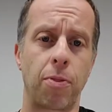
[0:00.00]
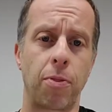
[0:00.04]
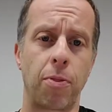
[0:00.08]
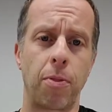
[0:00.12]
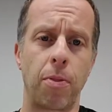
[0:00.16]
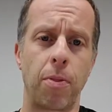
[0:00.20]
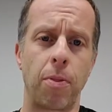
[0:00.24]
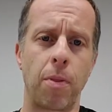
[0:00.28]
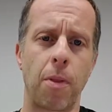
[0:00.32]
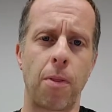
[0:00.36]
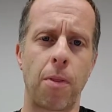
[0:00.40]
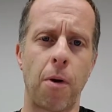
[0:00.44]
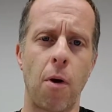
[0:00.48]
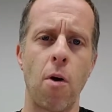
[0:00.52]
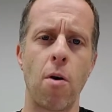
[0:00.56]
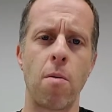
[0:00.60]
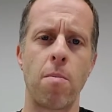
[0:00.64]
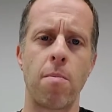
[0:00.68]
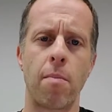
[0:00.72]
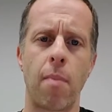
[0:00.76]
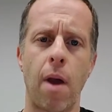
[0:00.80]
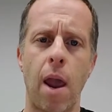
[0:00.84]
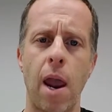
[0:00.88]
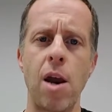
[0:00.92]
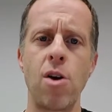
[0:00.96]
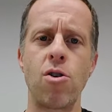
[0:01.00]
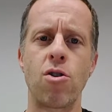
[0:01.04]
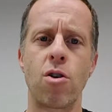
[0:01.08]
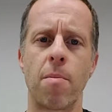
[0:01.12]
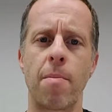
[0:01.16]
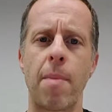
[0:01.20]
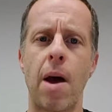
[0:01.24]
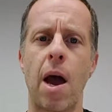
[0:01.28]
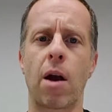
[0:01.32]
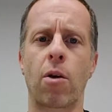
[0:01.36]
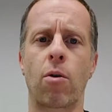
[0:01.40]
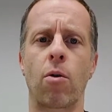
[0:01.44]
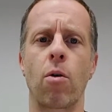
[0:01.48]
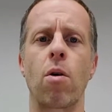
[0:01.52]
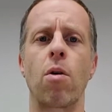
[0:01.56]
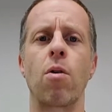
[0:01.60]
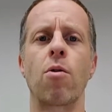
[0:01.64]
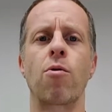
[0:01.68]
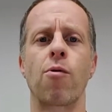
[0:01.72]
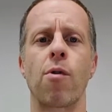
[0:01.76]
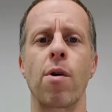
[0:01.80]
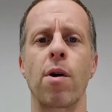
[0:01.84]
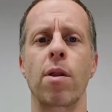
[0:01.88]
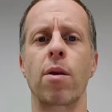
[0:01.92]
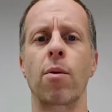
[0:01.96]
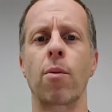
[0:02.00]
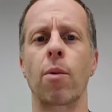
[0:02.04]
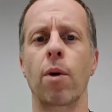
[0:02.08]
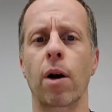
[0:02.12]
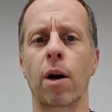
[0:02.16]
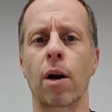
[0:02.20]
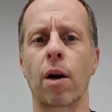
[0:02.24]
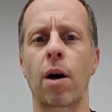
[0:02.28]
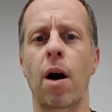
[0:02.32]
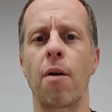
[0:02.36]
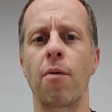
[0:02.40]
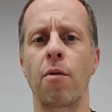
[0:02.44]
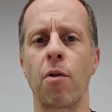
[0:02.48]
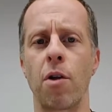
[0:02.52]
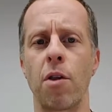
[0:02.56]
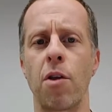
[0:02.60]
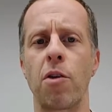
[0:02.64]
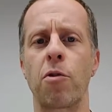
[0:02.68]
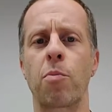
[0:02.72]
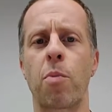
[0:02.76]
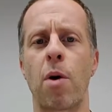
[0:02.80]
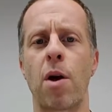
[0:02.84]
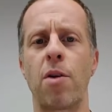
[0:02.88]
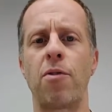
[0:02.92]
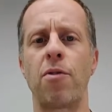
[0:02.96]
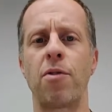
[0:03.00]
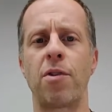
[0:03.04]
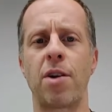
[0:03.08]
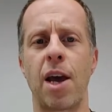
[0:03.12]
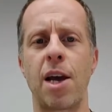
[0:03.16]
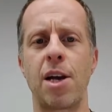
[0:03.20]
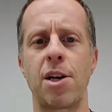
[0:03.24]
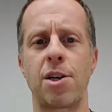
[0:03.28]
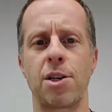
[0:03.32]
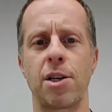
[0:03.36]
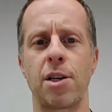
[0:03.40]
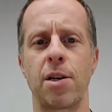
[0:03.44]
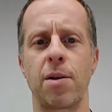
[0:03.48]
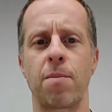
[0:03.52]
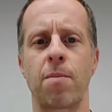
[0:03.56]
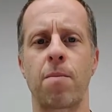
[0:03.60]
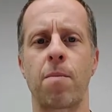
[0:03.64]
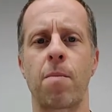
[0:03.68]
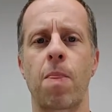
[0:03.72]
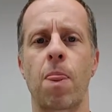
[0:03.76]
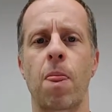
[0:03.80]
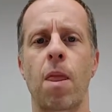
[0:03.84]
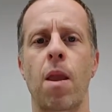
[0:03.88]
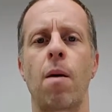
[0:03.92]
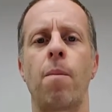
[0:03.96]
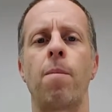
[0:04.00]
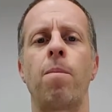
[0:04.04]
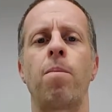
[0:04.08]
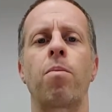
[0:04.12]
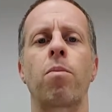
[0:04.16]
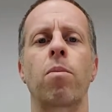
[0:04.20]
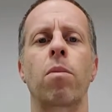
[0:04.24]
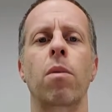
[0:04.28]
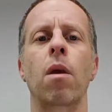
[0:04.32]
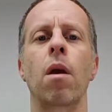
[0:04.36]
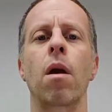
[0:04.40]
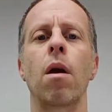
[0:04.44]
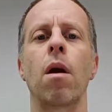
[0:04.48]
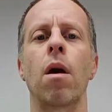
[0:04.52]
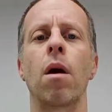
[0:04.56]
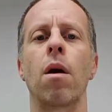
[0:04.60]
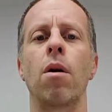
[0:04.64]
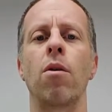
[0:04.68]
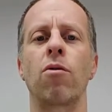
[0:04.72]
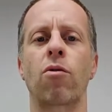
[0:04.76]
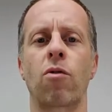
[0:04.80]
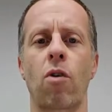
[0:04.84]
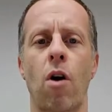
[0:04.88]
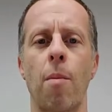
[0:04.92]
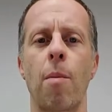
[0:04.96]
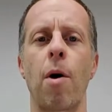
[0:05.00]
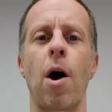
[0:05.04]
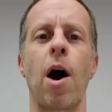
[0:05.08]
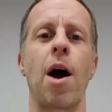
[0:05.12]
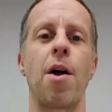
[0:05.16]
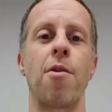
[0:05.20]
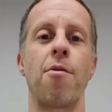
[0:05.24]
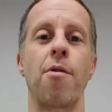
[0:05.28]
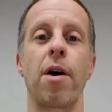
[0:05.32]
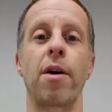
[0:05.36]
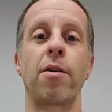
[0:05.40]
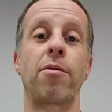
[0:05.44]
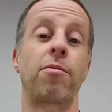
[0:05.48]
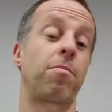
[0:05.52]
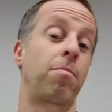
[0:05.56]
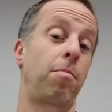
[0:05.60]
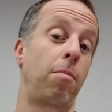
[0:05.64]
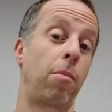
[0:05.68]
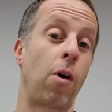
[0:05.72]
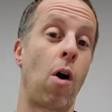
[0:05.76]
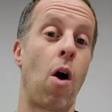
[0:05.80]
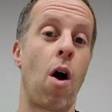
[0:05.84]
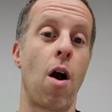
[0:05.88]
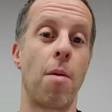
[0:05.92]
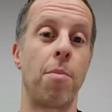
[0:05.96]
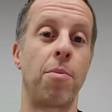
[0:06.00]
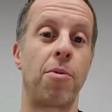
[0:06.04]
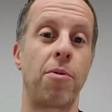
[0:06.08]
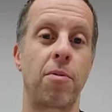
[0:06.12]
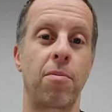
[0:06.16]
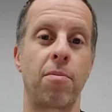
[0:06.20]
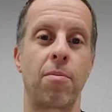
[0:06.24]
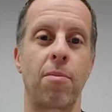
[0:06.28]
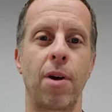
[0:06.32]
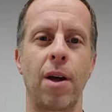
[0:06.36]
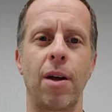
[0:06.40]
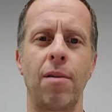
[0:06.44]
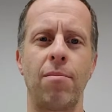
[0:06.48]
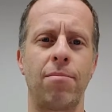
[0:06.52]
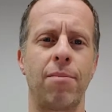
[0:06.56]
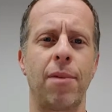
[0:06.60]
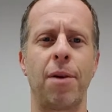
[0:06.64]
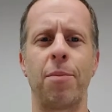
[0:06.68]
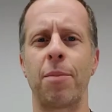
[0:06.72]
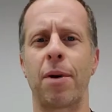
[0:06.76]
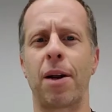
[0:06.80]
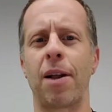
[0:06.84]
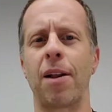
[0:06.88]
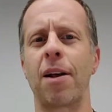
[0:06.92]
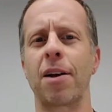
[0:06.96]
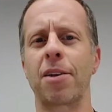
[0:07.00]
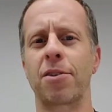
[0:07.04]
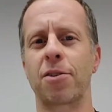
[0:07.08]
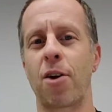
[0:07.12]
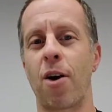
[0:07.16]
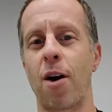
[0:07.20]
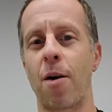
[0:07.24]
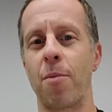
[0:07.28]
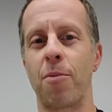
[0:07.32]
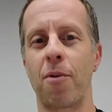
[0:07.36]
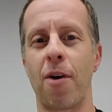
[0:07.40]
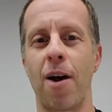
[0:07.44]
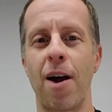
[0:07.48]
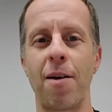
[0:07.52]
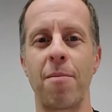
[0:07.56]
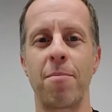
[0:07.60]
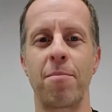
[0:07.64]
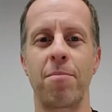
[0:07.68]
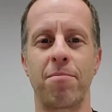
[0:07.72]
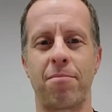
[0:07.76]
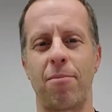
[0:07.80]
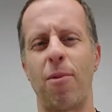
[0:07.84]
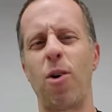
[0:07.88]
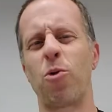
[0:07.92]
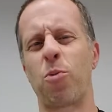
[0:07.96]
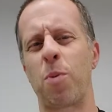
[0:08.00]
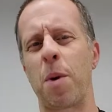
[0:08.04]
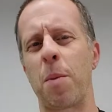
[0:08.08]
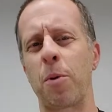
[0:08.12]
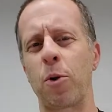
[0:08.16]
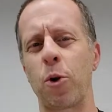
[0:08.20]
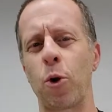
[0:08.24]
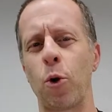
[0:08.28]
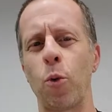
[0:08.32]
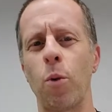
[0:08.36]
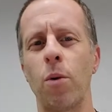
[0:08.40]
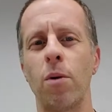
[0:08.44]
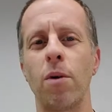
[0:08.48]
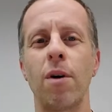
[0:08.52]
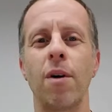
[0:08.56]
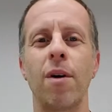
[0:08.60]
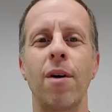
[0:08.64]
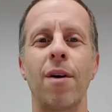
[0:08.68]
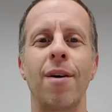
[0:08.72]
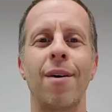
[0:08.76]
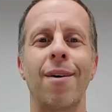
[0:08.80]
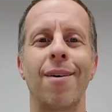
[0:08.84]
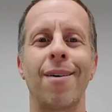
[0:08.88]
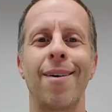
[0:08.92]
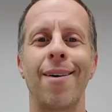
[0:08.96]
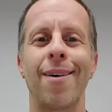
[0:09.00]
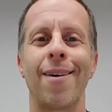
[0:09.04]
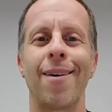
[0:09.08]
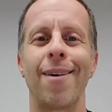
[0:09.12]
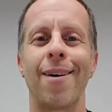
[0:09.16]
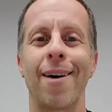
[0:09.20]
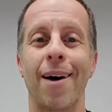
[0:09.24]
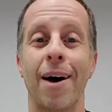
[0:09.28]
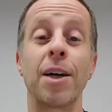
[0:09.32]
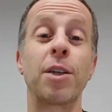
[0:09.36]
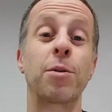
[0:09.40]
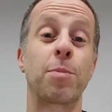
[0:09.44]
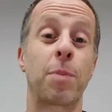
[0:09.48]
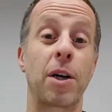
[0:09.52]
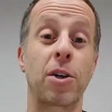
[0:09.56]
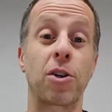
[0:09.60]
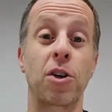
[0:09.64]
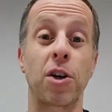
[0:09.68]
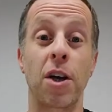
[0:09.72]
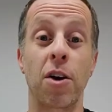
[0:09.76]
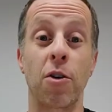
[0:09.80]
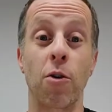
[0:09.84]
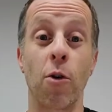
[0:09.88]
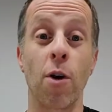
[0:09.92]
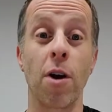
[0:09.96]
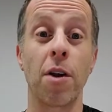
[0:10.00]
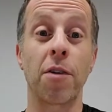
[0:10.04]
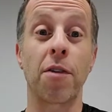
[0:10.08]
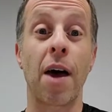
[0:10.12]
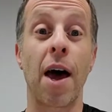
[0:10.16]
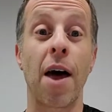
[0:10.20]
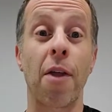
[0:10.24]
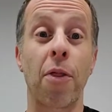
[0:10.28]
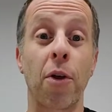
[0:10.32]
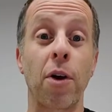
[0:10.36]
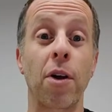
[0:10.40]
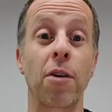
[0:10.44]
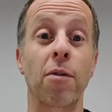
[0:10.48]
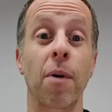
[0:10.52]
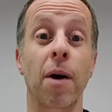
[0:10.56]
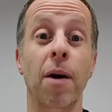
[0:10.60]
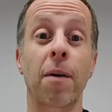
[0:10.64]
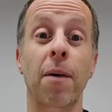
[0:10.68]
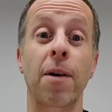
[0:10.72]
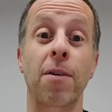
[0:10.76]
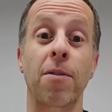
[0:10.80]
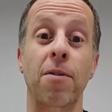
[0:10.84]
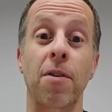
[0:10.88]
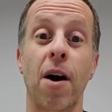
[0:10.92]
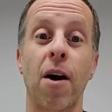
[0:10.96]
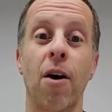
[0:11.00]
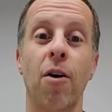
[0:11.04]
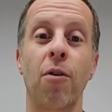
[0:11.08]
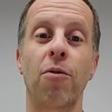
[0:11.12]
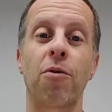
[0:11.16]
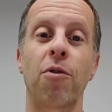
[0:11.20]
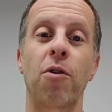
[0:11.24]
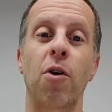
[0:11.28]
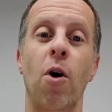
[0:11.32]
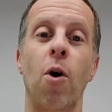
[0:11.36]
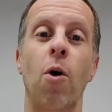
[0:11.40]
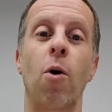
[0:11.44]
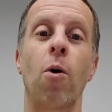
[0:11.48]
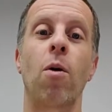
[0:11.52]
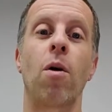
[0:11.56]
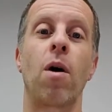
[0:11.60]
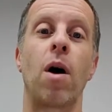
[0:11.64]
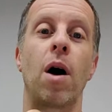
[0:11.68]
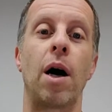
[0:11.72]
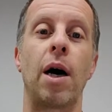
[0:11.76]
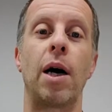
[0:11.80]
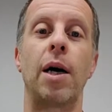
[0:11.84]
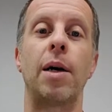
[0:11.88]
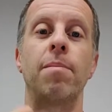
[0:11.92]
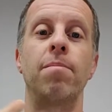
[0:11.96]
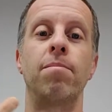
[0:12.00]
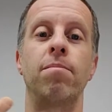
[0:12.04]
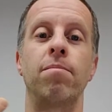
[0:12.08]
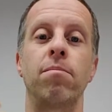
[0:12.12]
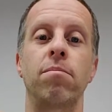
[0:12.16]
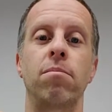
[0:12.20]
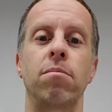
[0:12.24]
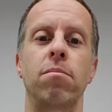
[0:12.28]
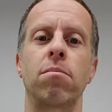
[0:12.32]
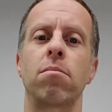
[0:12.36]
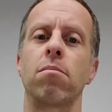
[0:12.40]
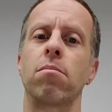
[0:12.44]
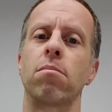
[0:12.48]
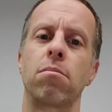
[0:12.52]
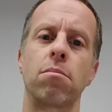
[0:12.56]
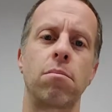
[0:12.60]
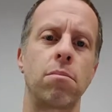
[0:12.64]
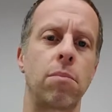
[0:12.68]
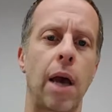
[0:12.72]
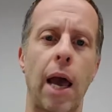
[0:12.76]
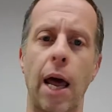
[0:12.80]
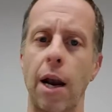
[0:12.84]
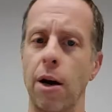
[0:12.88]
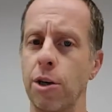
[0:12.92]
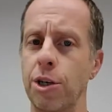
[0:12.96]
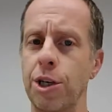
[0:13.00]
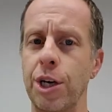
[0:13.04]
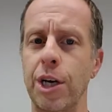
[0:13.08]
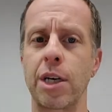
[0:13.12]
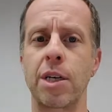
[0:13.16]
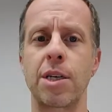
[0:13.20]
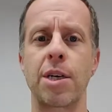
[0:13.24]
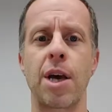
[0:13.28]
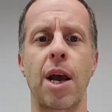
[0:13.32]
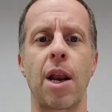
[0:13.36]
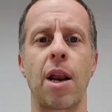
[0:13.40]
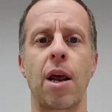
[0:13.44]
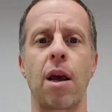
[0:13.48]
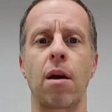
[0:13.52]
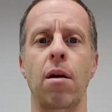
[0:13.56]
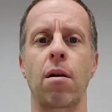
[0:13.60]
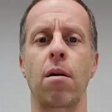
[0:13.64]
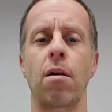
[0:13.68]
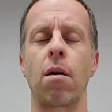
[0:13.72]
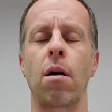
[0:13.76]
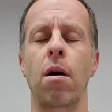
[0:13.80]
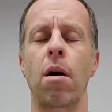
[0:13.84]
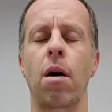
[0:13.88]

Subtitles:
The third major macronutrient that we're going to cover in this presentation is carbohydrates. Carbs. Well, everybody likes carbs, right? Most people do. Especially endurance athletes like myself. So energy-containing